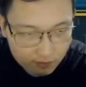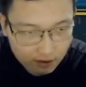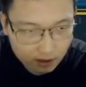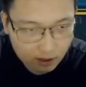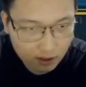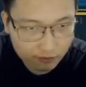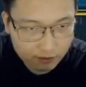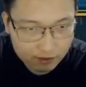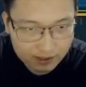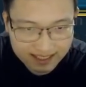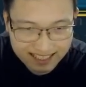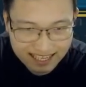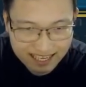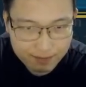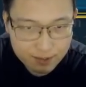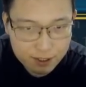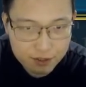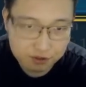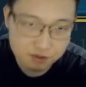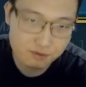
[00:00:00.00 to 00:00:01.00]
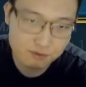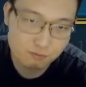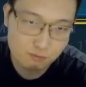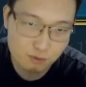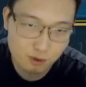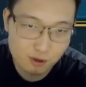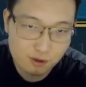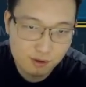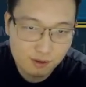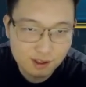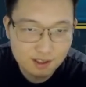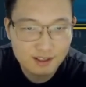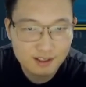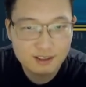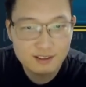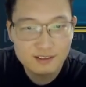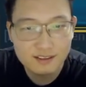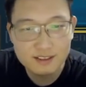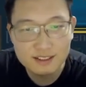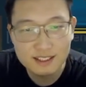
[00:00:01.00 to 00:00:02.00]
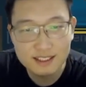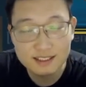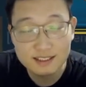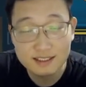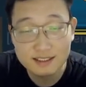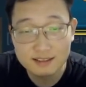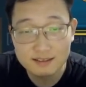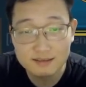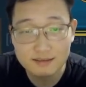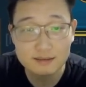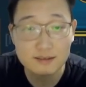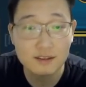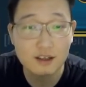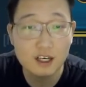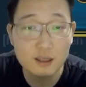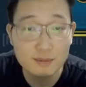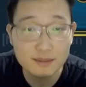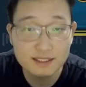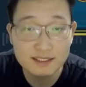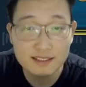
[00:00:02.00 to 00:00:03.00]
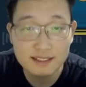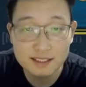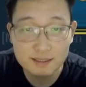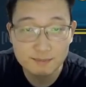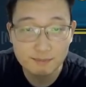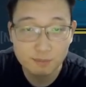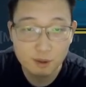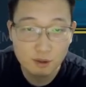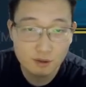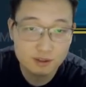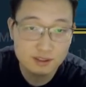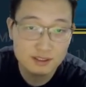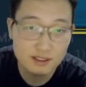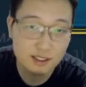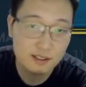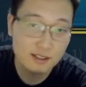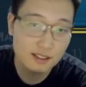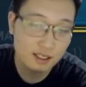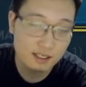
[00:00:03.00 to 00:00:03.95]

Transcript: uh, for the damage, Royal Guard is obviously the most uh,